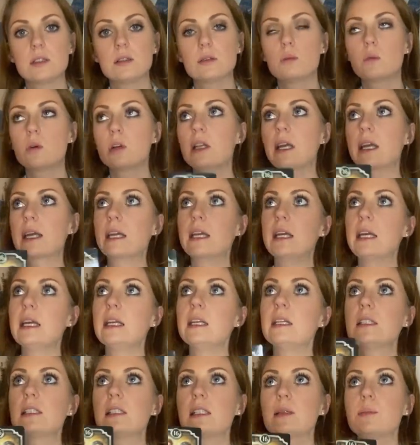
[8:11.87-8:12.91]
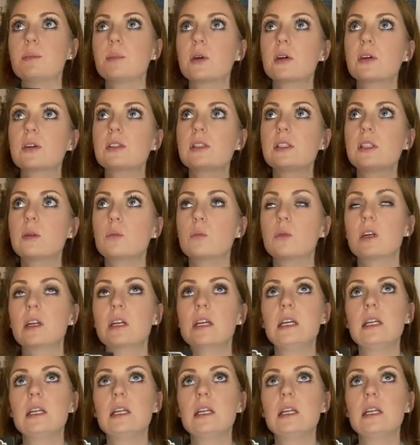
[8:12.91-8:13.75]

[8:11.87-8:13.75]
We're like an innocent person. We're an